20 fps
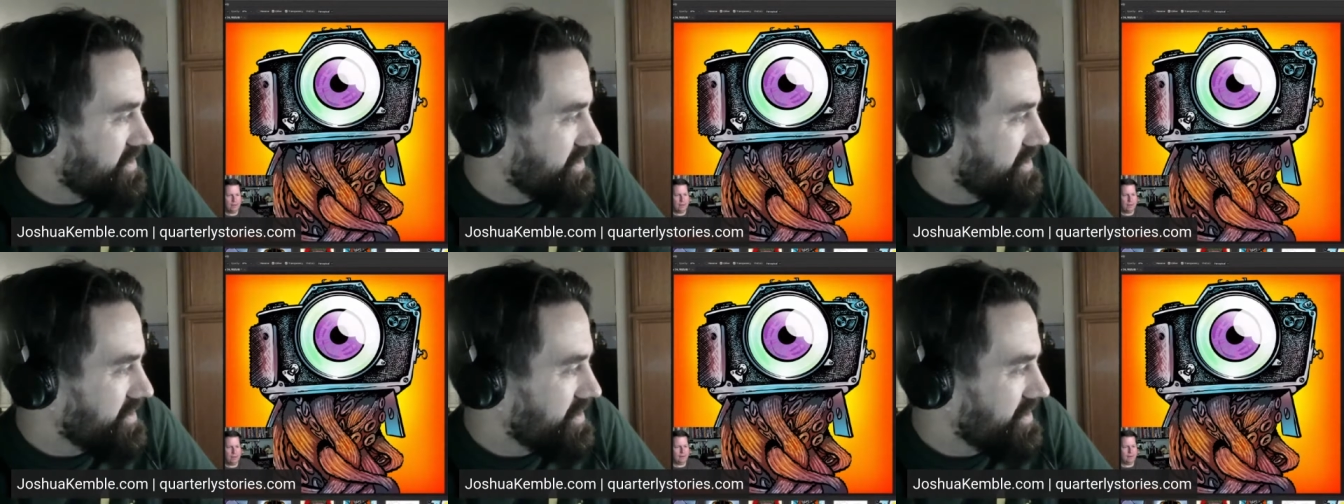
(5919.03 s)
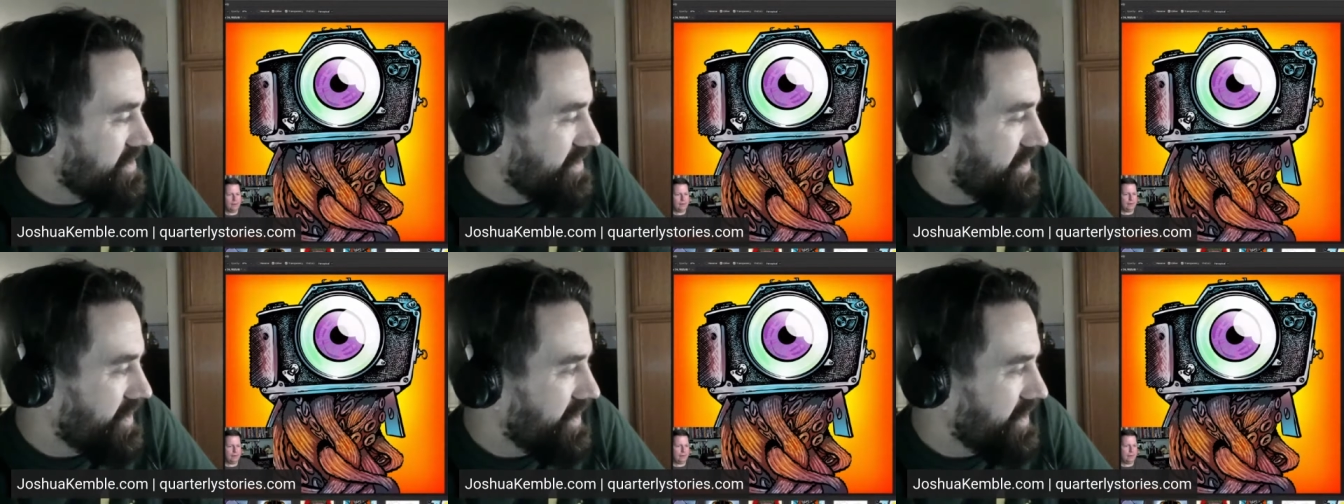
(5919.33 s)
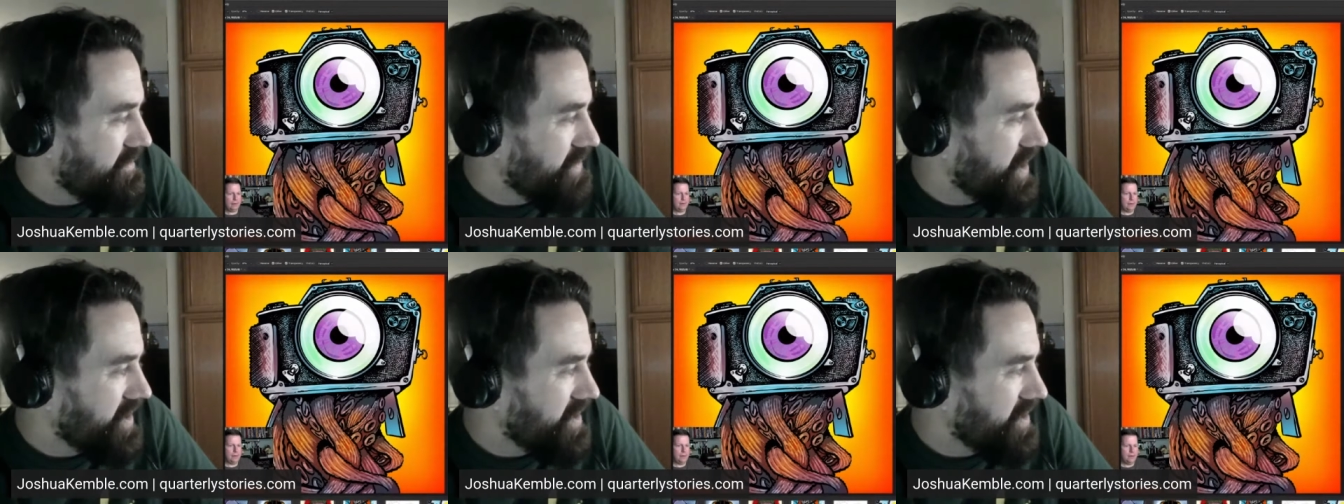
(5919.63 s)
you know, I'm
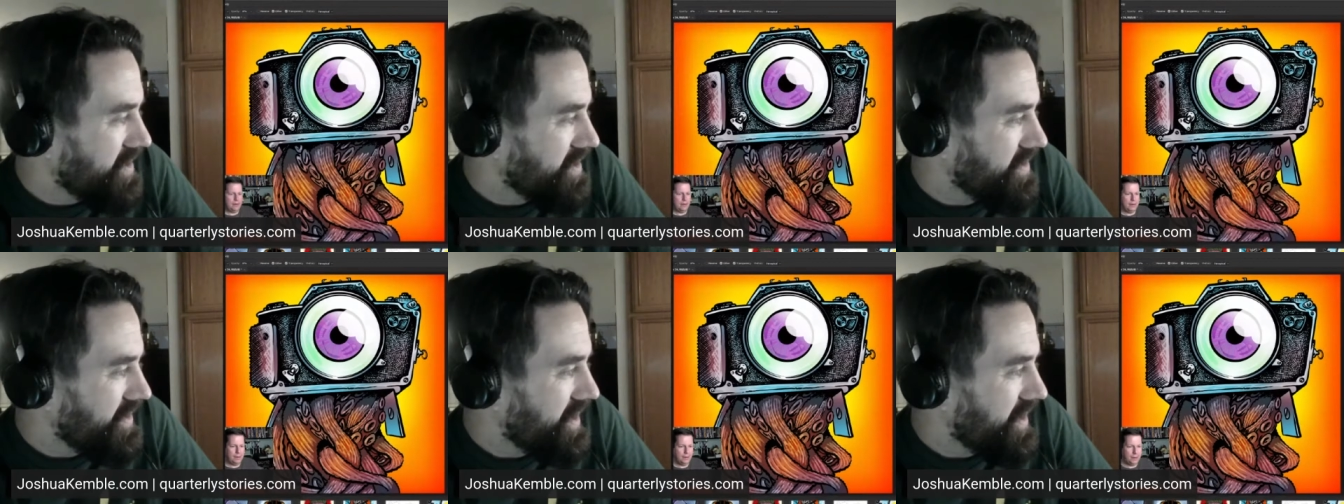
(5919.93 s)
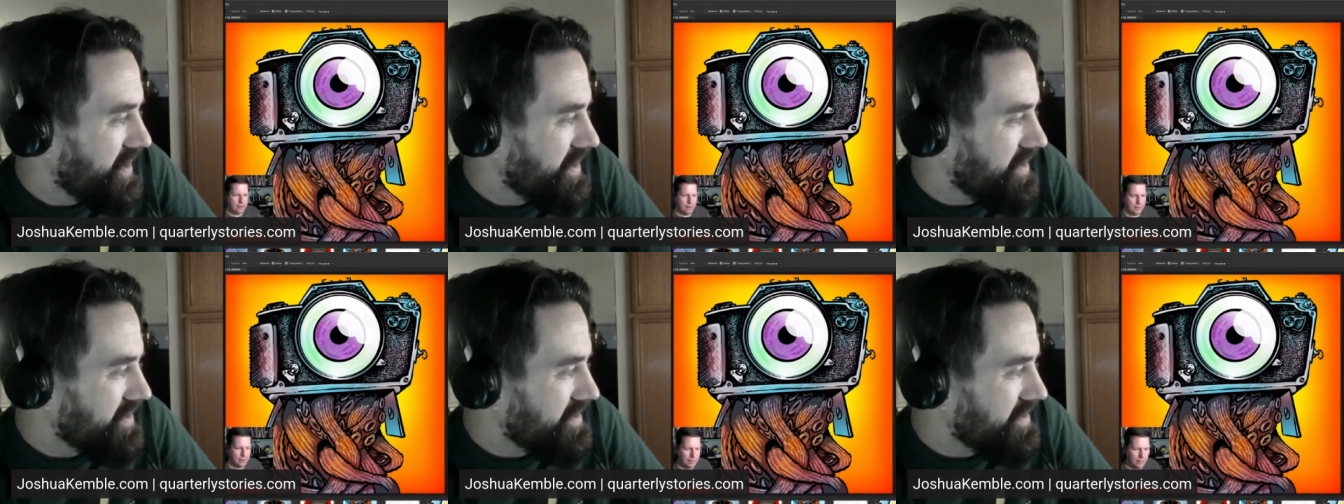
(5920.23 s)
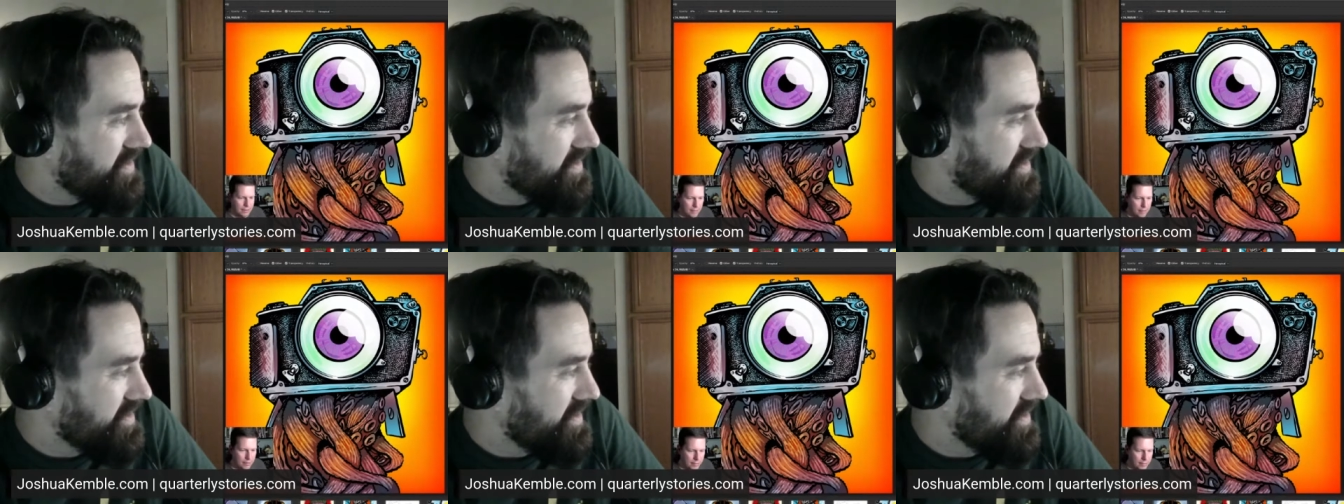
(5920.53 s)
not going to like
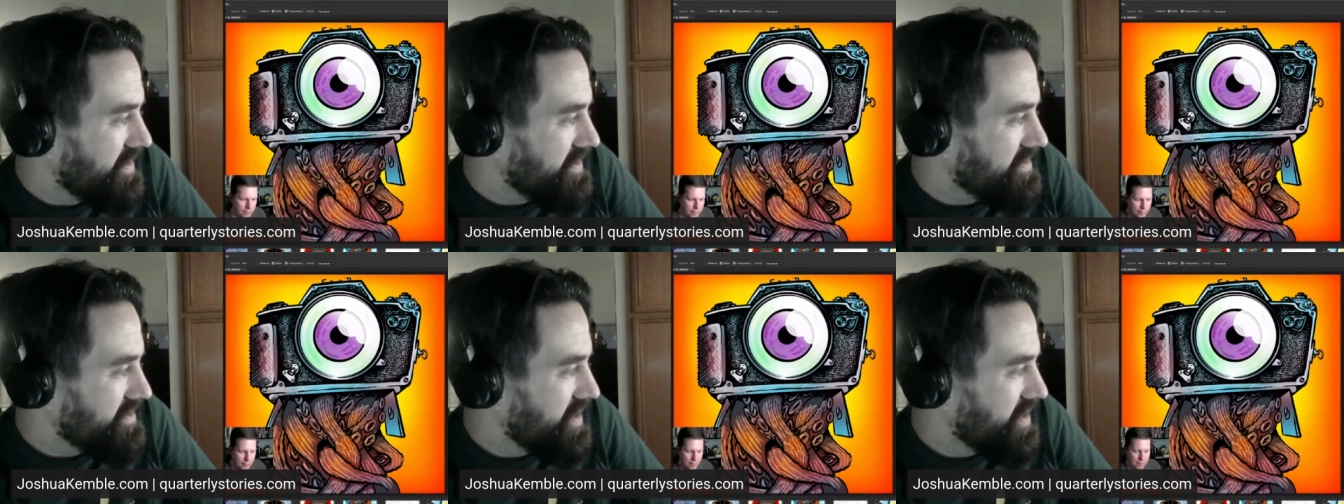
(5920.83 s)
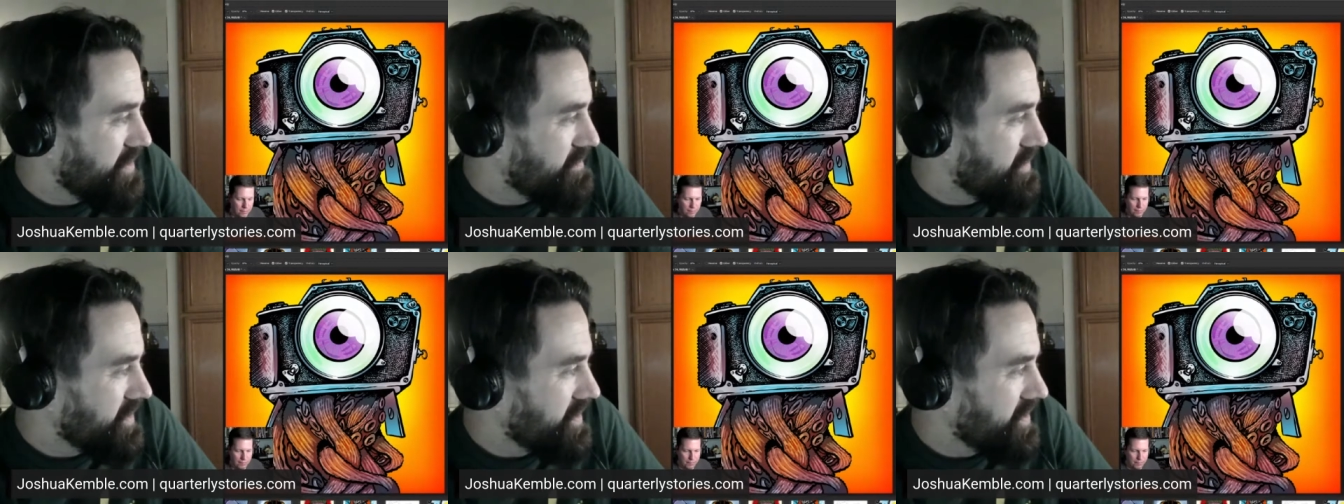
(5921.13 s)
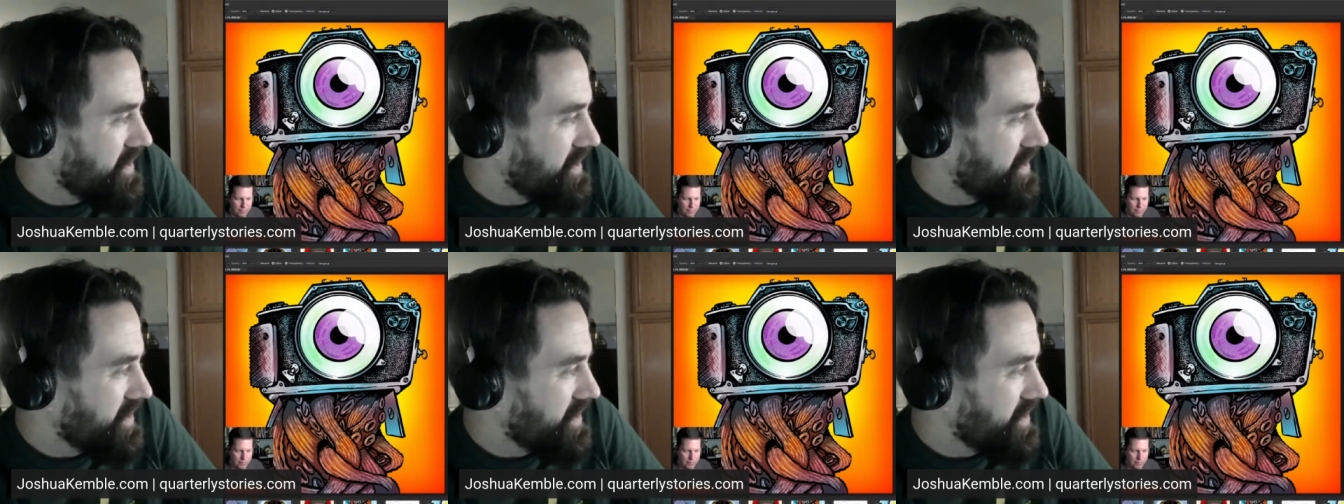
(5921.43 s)
Led Zeppelin.